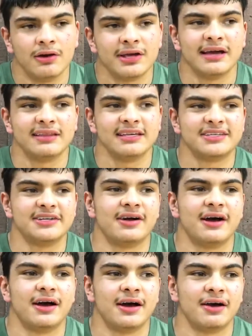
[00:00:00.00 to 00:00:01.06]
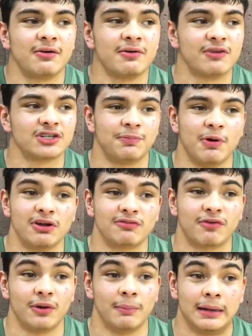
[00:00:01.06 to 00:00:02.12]
Oh, yeah. This year, we versed opponents
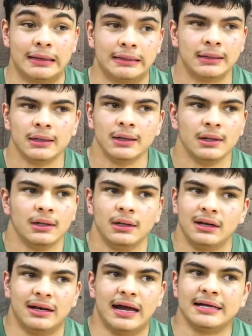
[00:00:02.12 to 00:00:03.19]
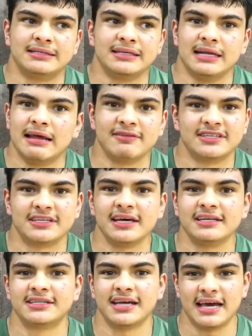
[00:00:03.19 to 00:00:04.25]
for 9 to 11
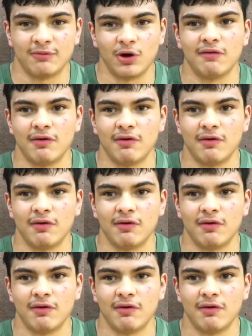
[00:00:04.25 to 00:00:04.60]
states, and right.